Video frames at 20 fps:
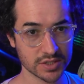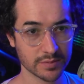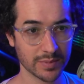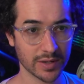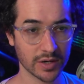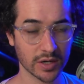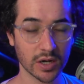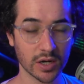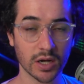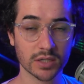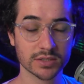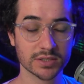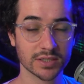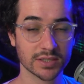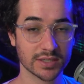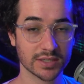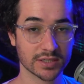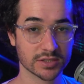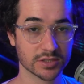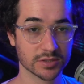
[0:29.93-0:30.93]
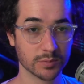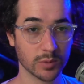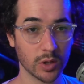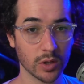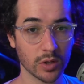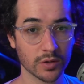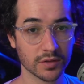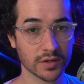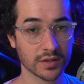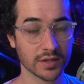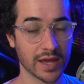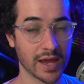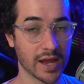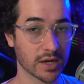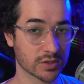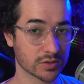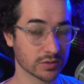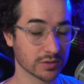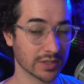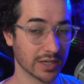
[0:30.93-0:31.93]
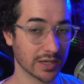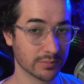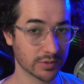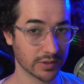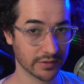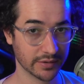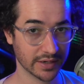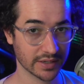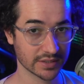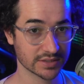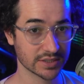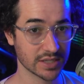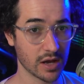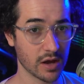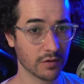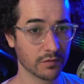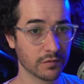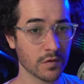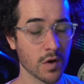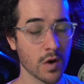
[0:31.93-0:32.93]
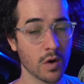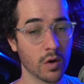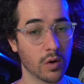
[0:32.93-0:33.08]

amount of content that's smaller than the actual library itself,